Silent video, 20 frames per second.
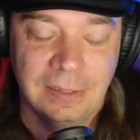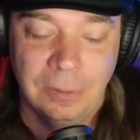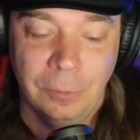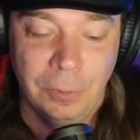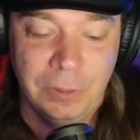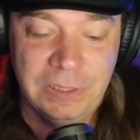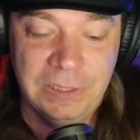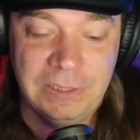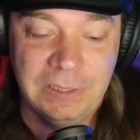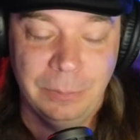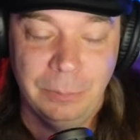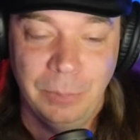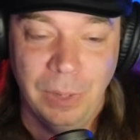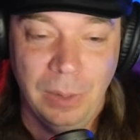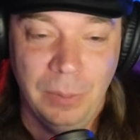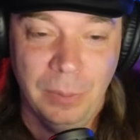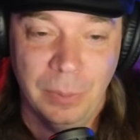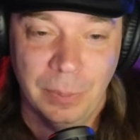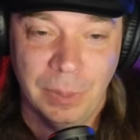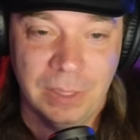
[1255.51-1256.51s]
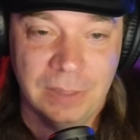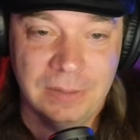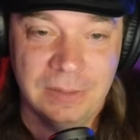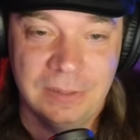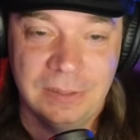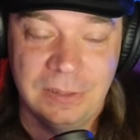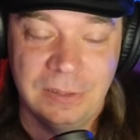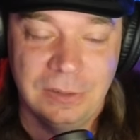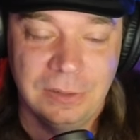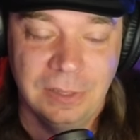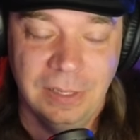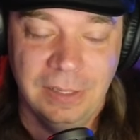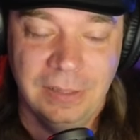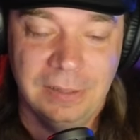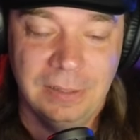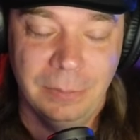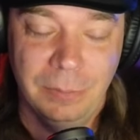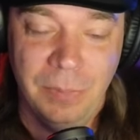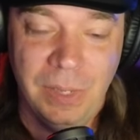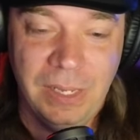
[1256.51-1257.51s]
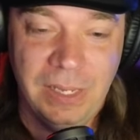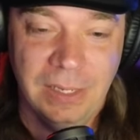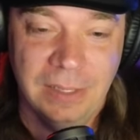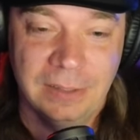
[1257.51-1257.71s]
which is a bummer because it, to me,